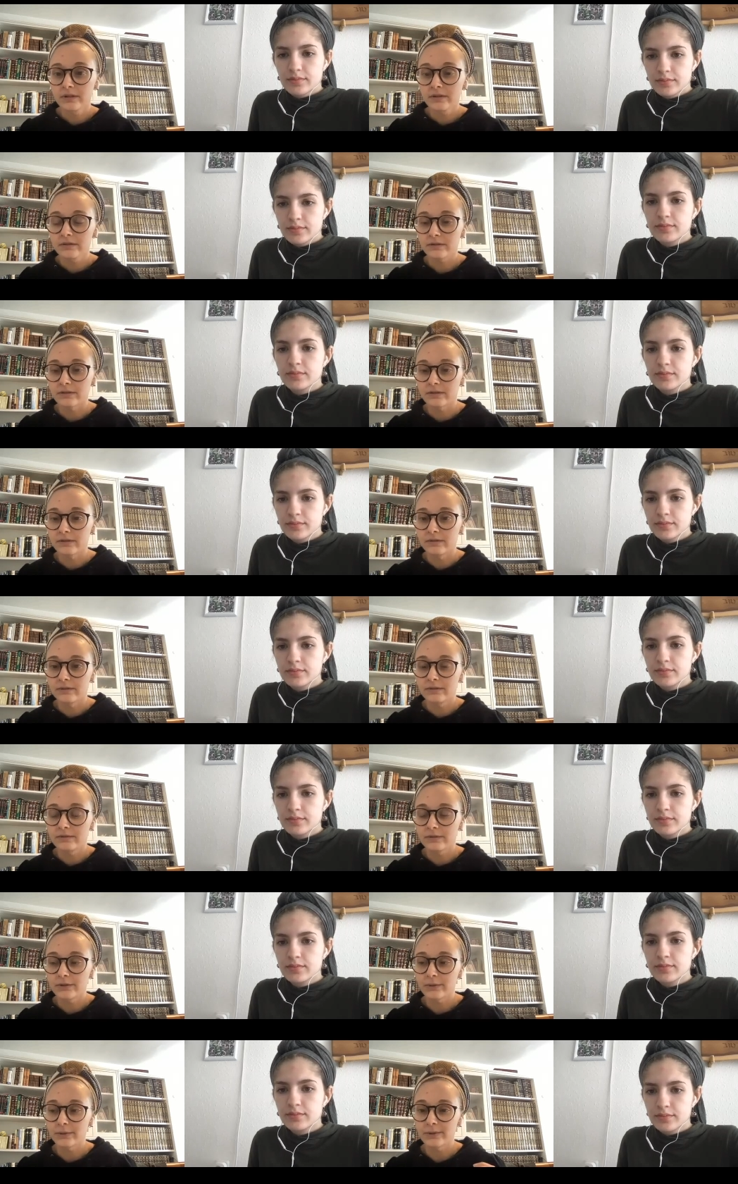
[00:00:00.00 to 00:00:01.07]
Speaker 1: So
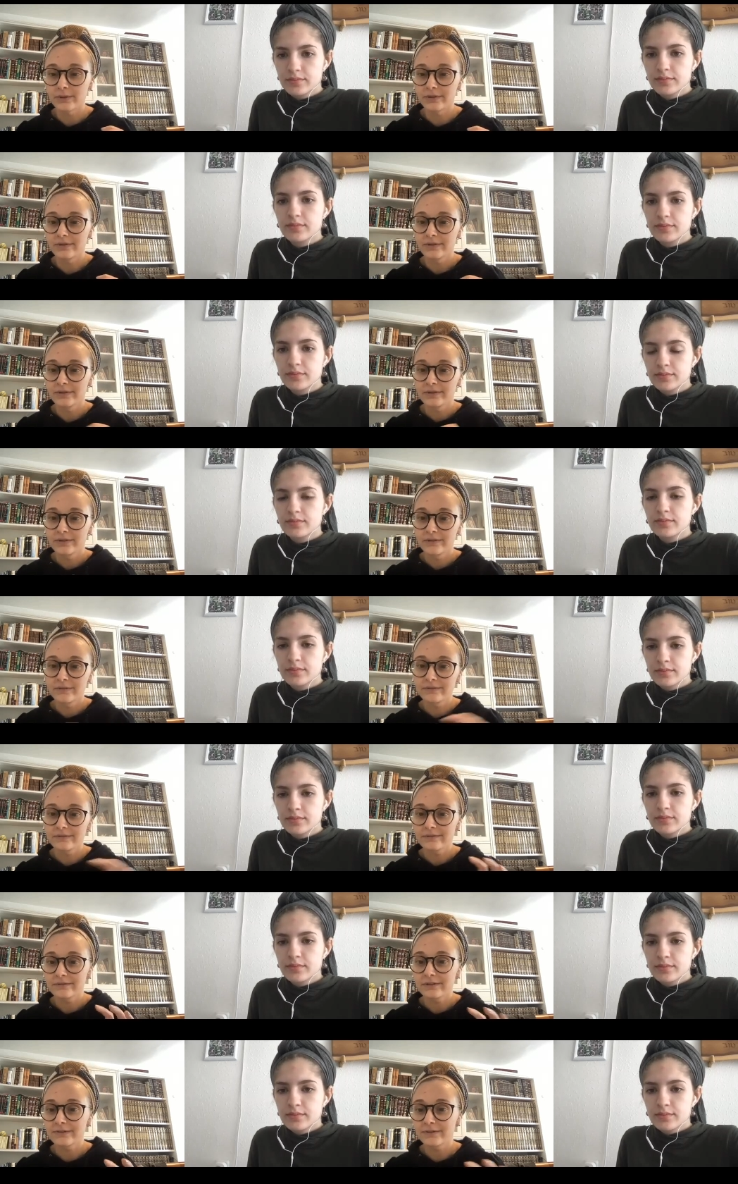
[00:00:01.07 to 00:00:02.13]
there were
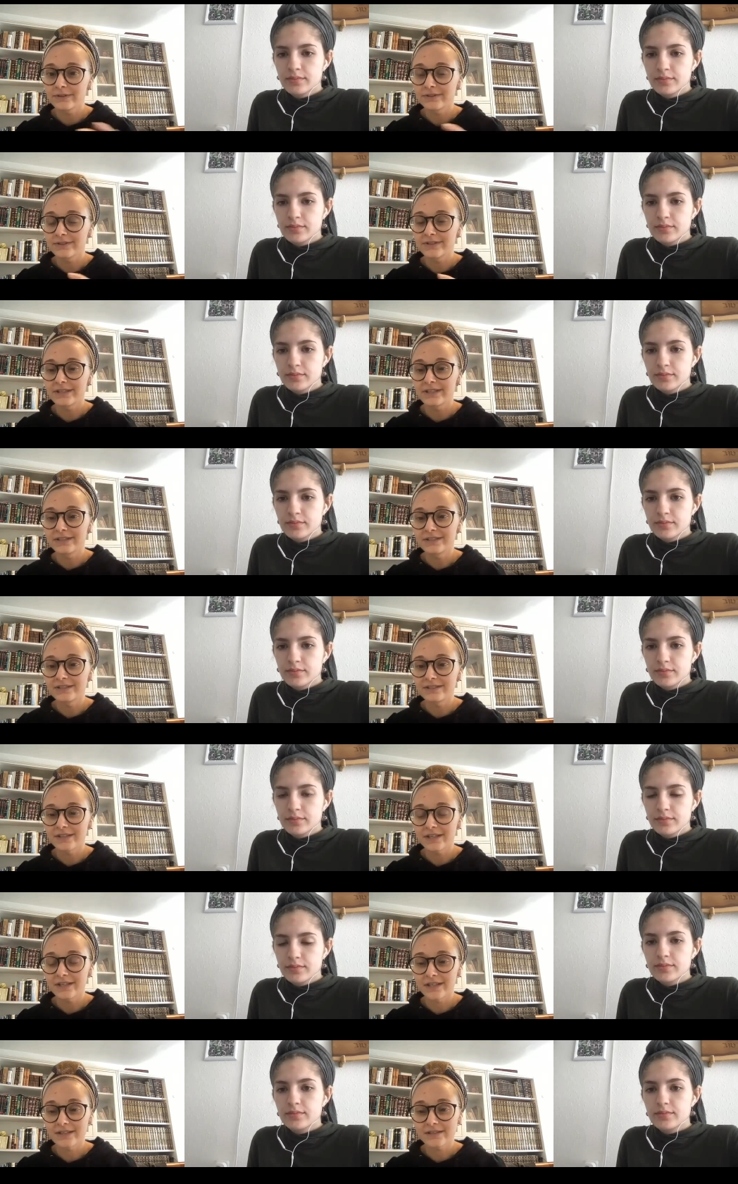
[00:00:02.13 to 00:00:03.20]
different stages,
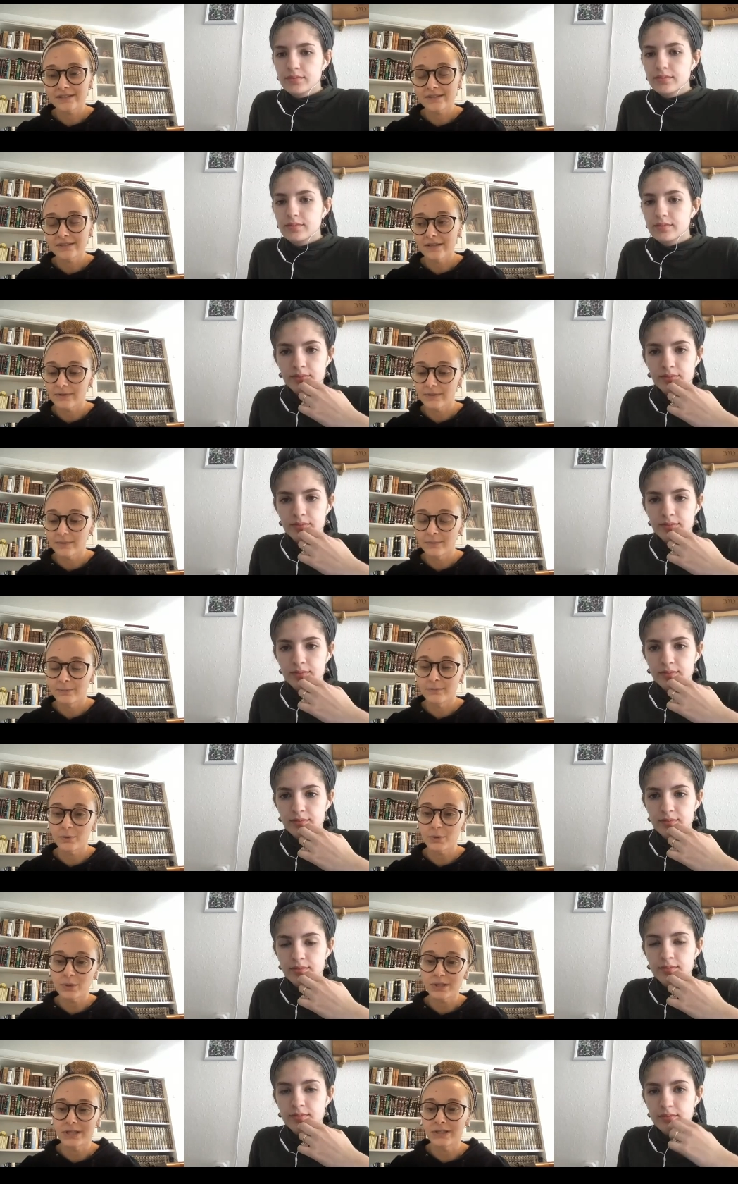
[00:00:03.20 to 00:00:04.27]
I guess, some
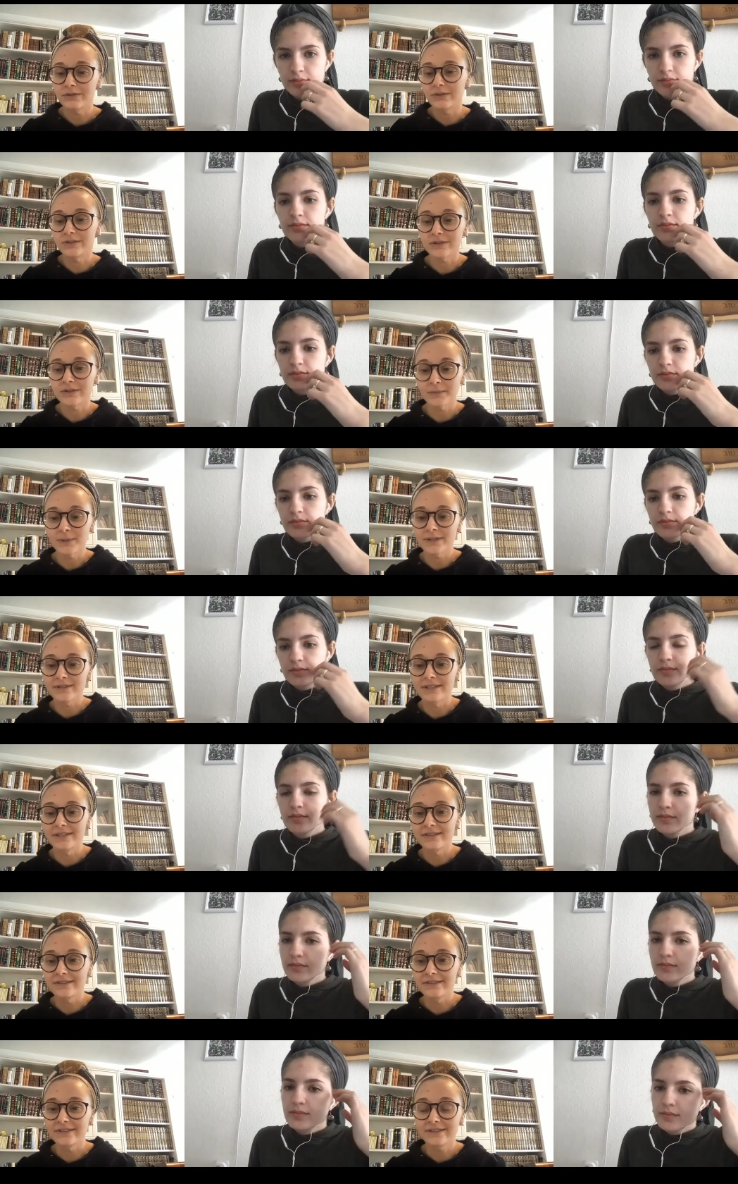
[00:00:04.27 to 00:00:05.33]
more dangerous, some less
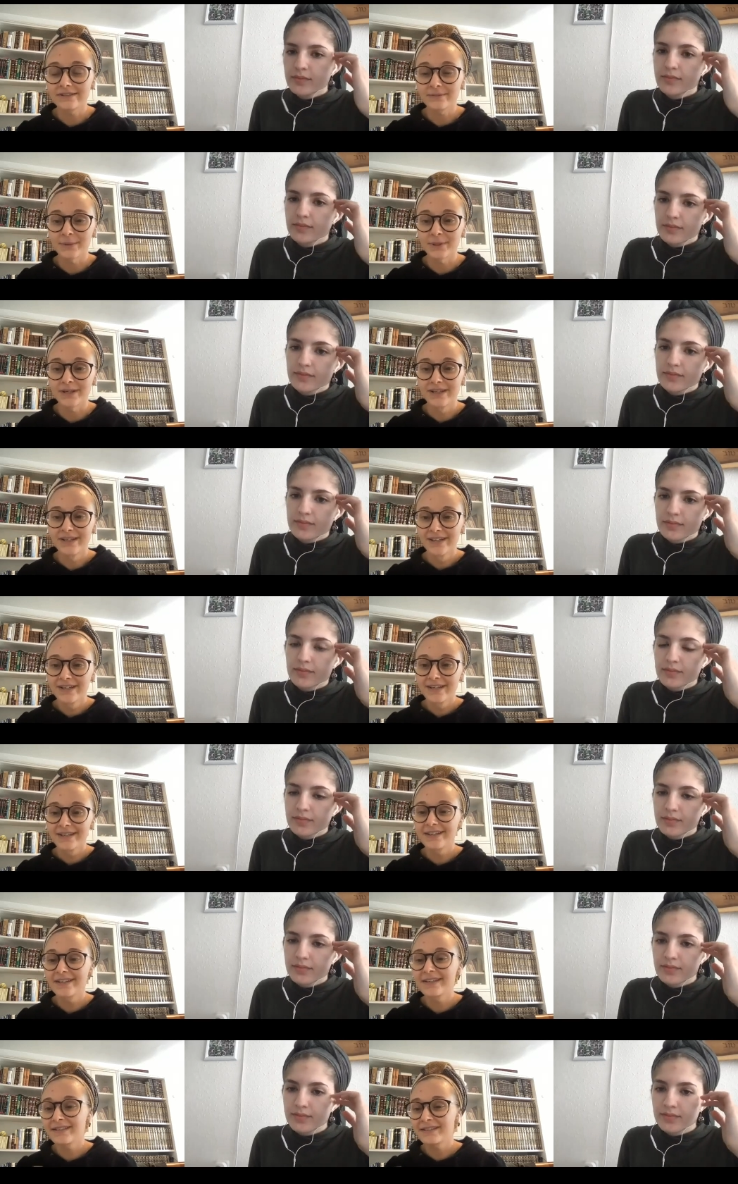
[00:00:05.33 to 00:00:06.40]
dangerous. But
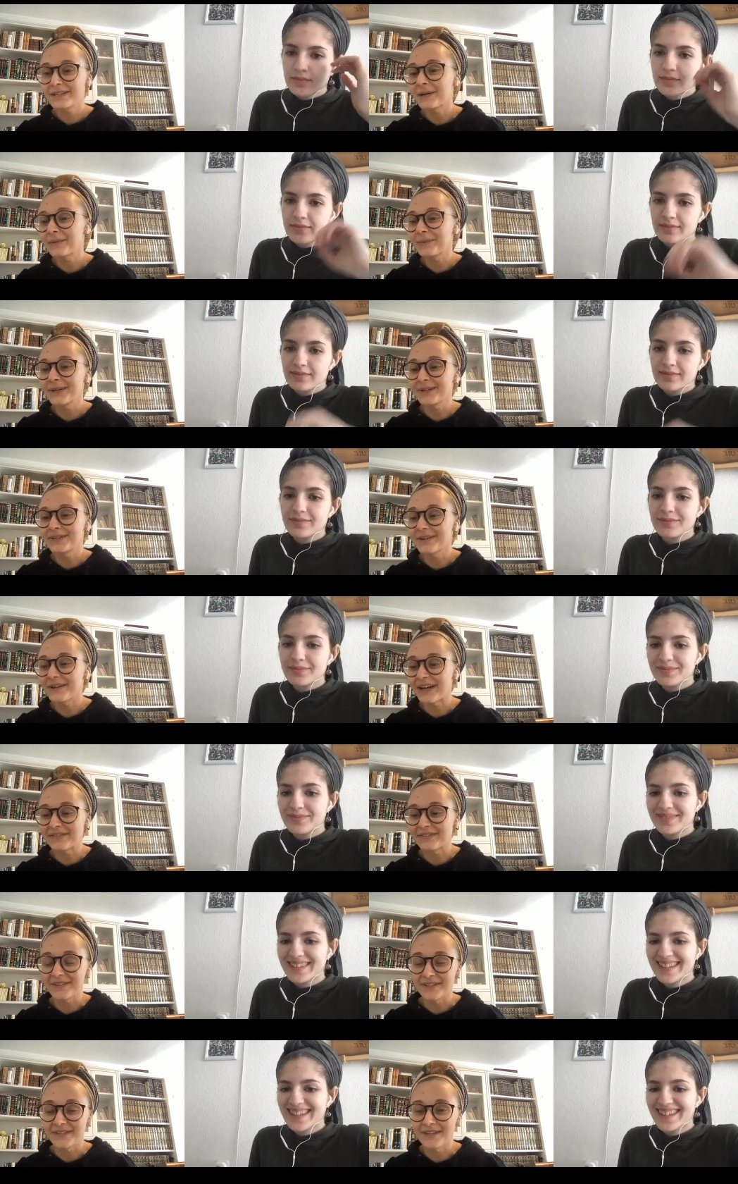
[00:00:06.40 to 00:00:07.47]
he didn't tell me until
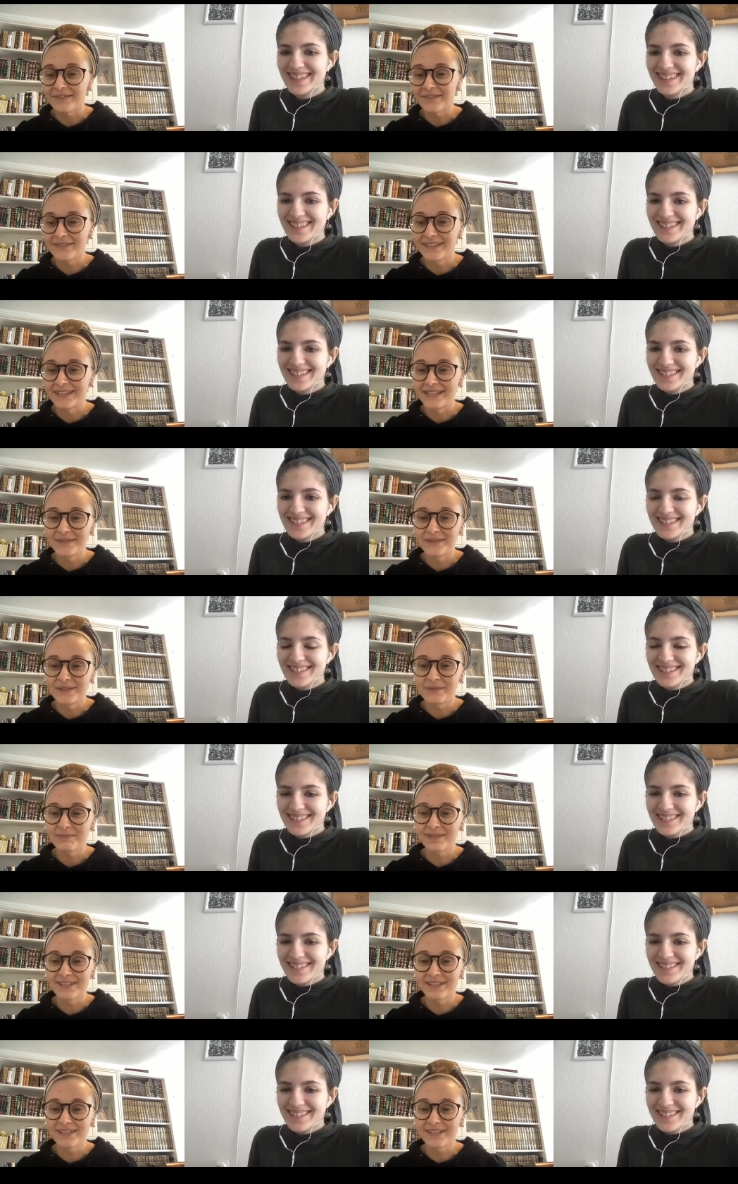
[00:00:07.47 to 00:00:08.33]
after he left the dangerous